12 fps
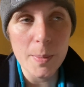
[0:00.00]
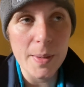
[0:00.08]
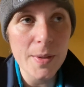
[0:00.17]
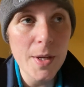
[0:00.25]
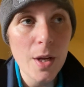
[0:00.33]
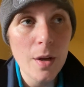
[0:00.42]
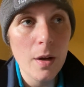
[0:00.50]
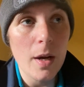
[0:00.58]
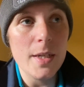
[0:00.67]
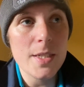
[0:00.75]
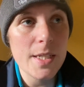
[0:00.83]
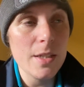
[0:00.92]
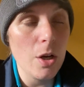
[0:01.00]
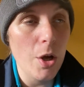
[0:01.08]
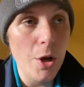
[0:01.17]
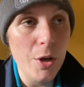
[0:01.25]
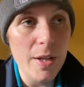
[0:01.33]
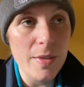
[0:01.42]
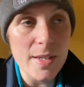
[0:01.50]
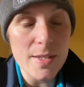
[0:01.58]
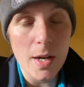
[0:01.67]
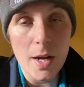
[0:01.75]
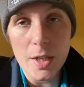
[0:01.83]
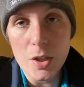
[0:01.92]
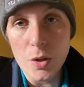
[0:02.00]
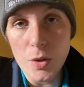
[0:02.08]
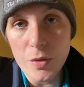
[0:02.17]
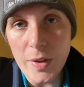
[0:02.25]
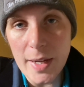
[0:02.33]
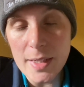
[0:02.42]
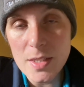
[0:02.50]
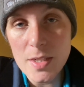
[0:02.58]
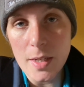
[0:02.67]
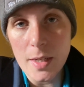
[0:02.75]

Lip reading: And I did learn in this article that